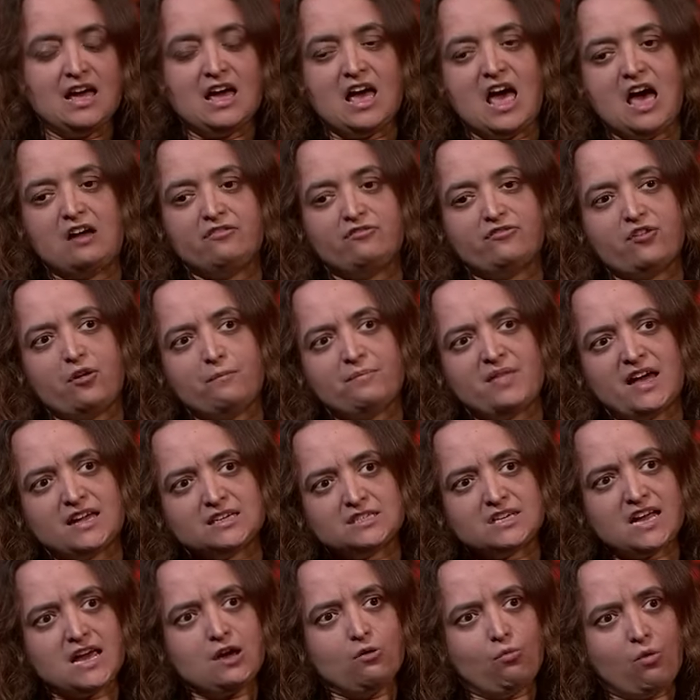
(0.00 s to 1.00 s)
And from that
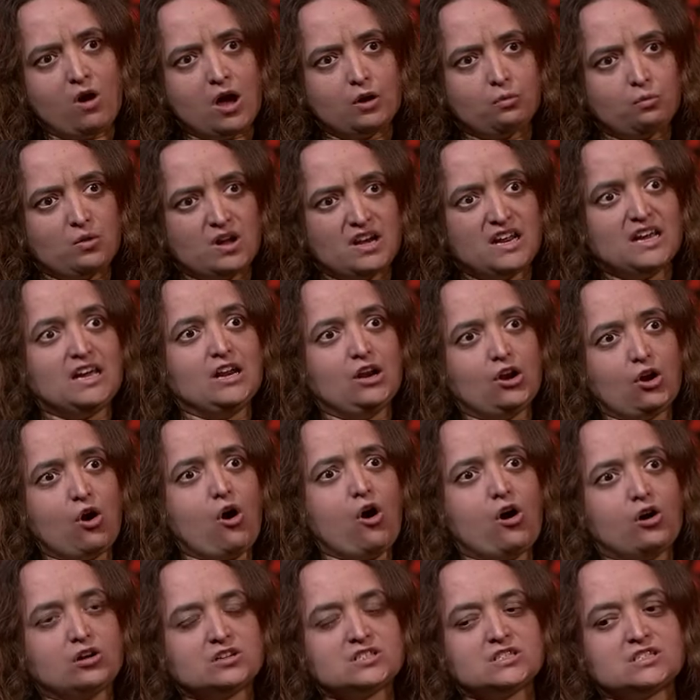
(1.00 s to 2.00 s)
day one when he
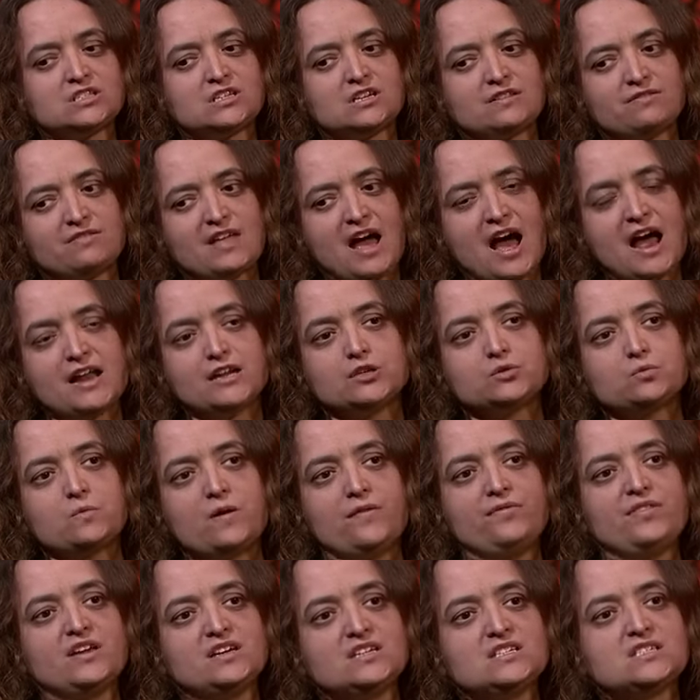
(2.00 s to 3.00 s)
lost, that is
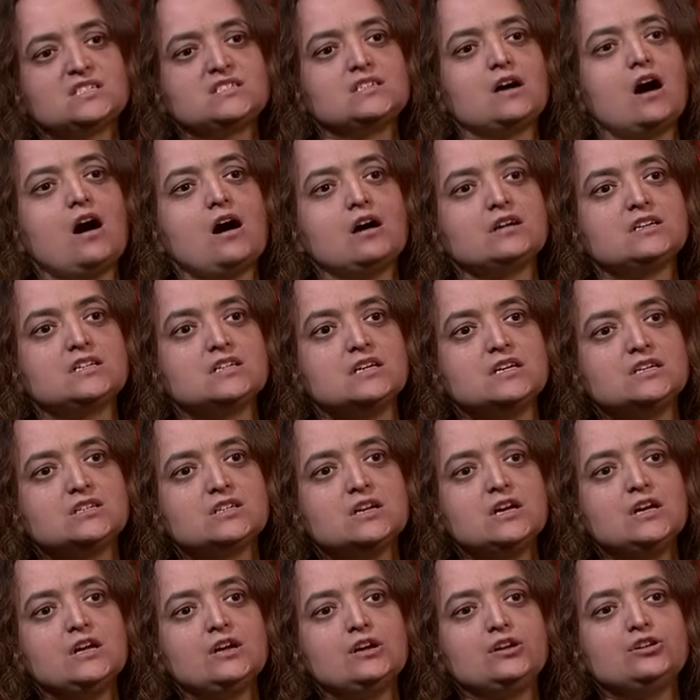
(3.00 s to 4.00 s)
when they started
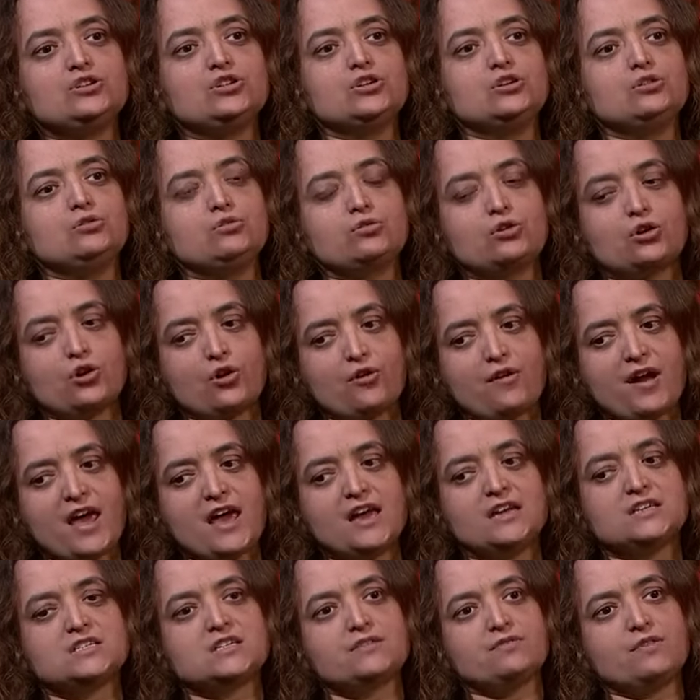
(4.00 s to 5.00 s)
to
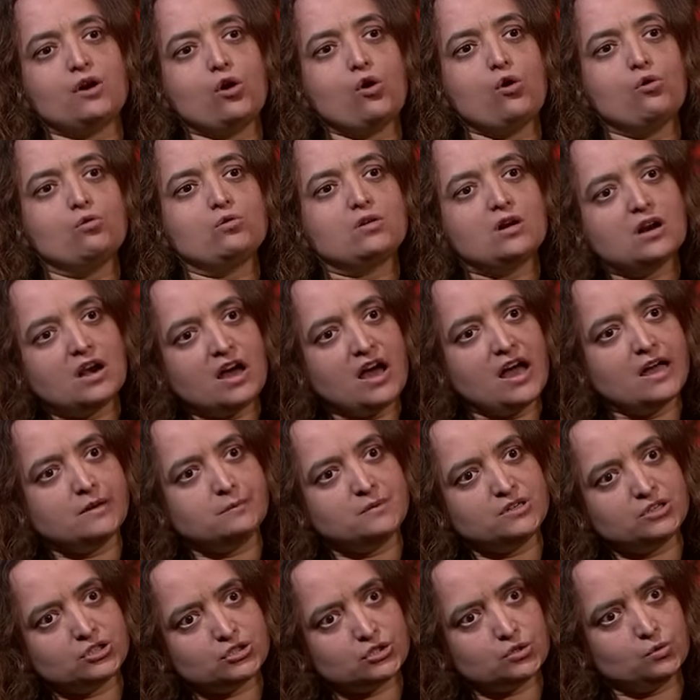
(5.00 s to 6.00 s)
create the whole
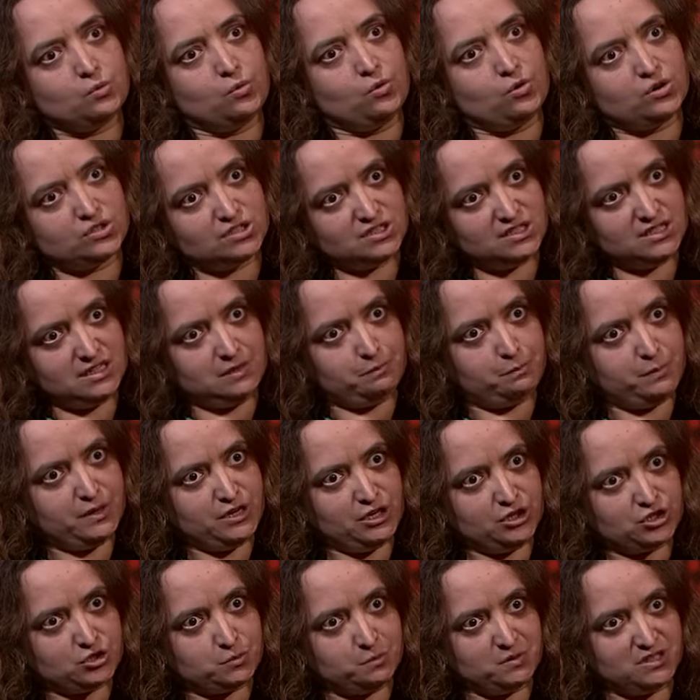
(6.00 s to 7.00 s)
climate towards the
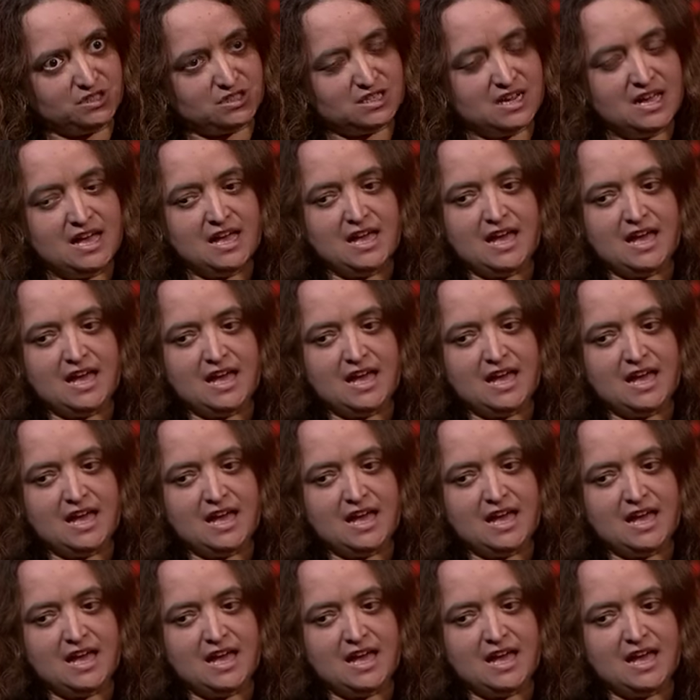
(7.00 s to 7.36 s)
impeachment.